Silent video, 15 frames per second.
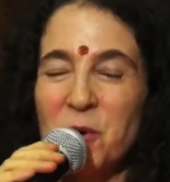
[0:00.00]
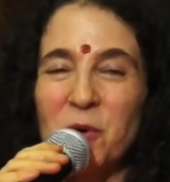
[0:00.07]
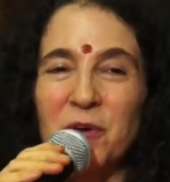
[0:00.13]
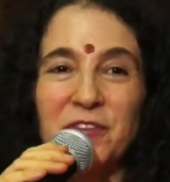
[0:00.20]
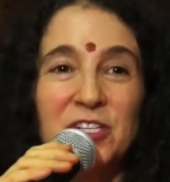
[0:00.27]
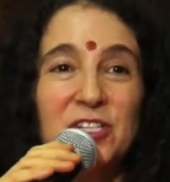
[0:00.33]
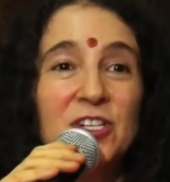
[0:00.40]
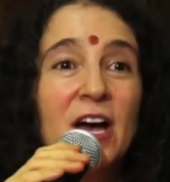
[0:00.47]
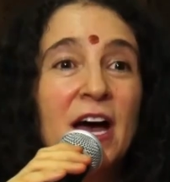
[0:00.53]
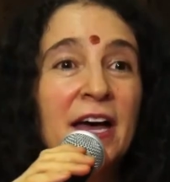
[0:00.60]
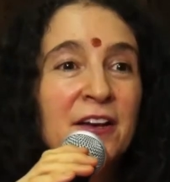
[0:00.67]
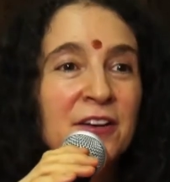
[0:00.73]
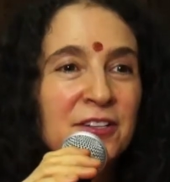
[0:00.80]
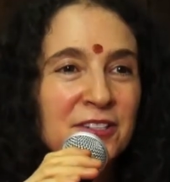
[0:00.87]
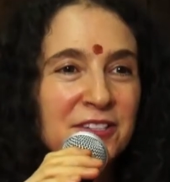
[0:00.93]
We have a
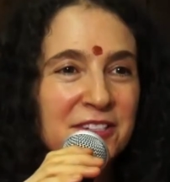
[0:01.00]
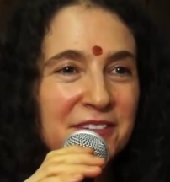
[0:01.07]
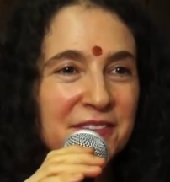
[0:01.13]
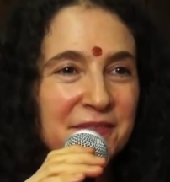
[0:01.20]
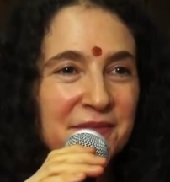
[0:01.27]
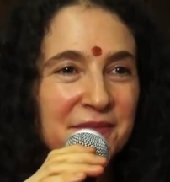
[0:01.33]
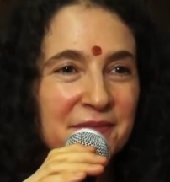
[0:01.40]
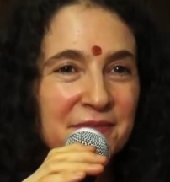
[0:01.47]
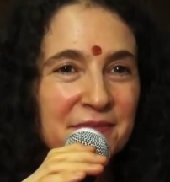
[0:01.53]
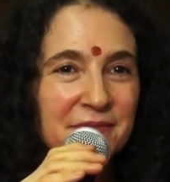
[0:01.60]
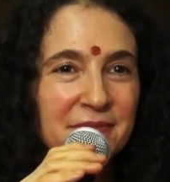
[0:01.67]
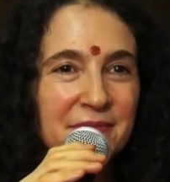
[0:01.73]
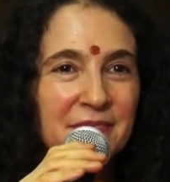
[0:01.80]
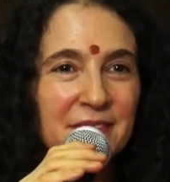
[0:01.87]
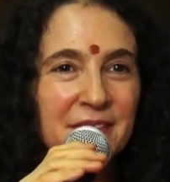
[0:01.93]
child,
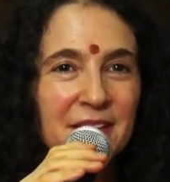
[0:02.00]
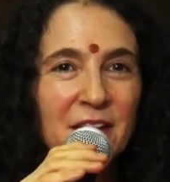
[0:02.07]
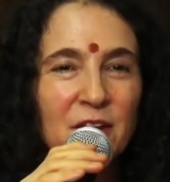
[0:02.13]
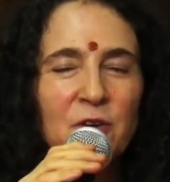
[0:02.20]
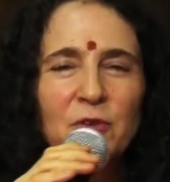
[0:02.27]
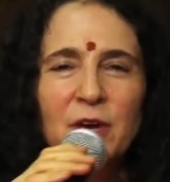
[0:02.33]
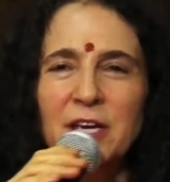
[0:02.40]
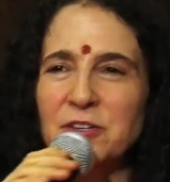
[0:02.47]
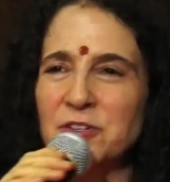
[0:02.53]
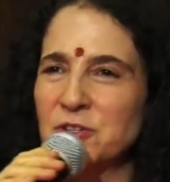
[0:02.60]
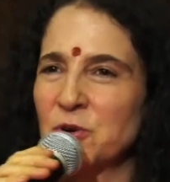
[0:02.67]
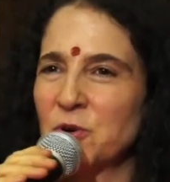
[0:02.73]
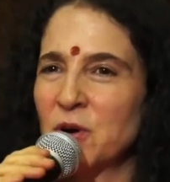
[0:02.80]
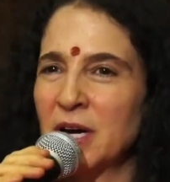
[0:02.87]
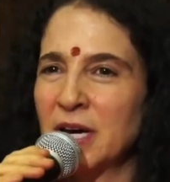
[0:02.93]
great
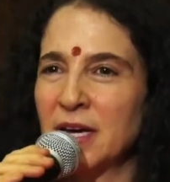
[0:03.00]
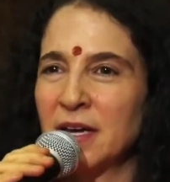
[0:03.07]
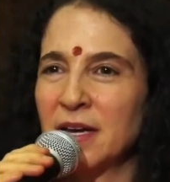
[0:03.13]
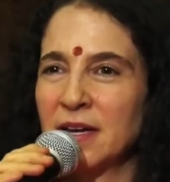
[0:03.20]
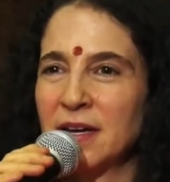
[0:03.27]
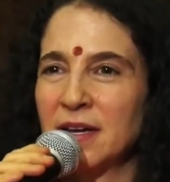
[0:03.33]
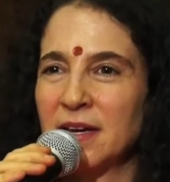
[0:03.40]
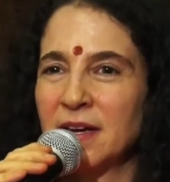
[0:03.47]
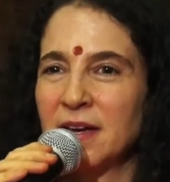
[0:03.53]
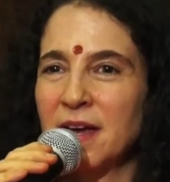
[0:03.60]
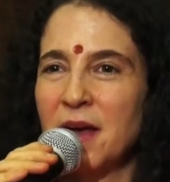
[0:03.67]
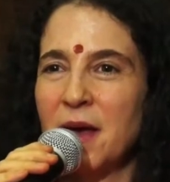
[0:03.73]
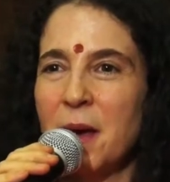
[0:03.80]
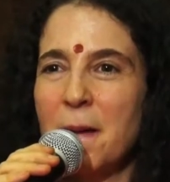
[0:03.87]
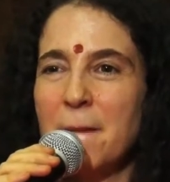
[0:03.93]
joy,
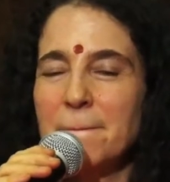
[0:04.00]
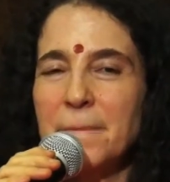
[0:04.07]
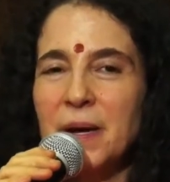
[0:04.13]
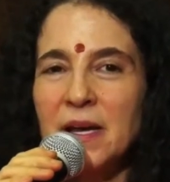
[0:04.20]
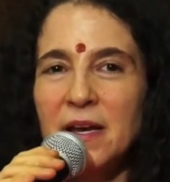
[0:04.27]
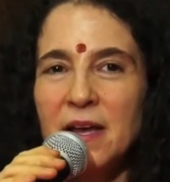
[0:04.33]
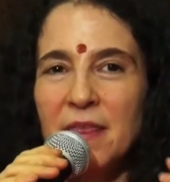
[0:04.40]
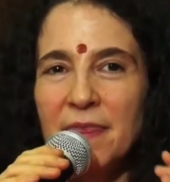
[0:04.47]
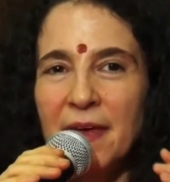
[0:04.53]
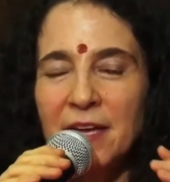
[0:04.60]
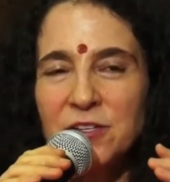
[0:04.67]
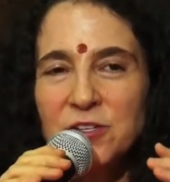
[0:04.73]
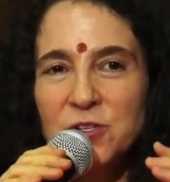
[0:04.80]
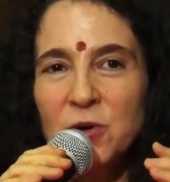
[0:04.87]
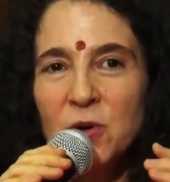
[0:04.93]
but
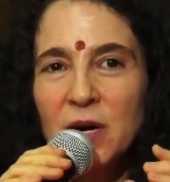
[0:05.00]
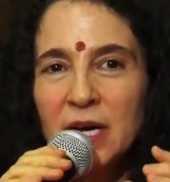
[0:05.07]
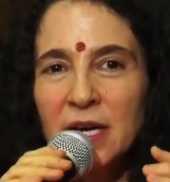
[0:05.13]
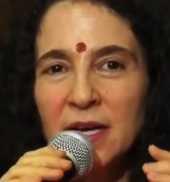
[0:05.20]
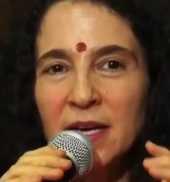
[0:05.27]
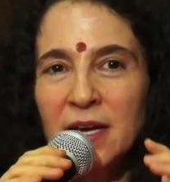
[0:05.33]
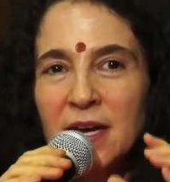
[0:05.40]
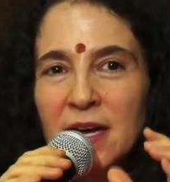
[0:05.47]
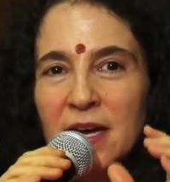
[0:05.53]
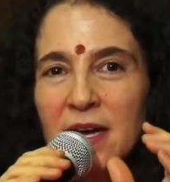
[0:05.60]
that joy